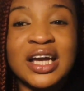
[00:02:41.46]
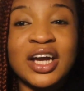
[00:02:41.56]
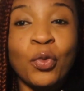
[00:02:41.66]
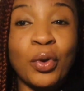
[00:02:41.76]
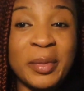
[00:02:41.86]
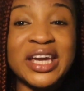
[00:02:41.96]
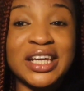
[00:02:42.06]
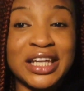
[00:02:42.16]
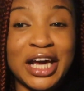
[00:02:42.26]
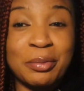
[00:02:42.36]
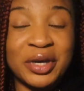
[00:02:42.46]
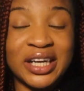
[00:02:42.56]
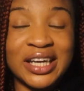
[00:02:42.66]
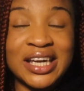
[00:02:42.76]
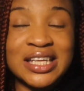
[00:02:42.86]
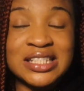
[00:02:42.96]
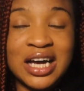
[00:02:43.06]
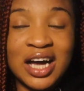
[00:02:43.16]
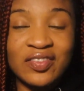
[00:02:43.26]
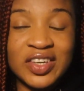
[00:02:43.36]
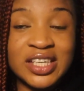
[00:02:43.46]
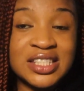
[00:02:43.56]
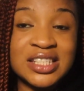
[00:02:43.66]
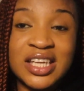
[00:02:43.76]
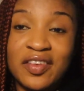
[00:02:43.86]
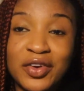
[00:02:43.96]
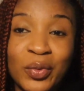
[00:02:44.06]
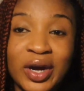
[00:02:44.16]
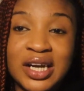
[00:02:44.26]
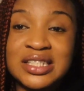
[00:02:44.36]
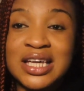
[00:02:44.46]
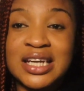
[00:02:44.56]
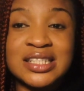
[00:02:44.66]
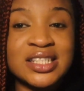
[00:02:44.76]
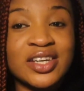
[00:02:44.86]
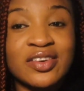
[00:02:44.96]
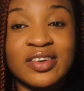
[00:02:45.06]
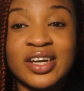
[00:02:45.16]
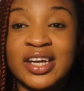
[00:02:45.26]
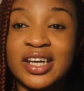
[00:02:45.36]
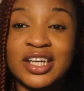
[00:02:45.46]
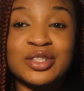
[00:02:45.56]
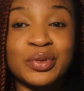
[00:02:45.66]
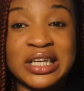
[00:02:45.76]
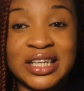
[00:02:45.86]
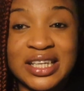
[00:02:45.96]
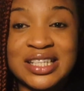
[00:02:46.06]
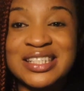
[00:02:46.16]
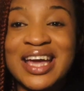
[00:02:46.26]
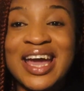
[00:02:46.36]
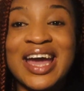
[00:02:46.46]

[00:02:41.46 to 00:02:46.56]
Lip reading: We're making a lot of money. It's obvious, it's everywhere, it's not a secret, it is what it is.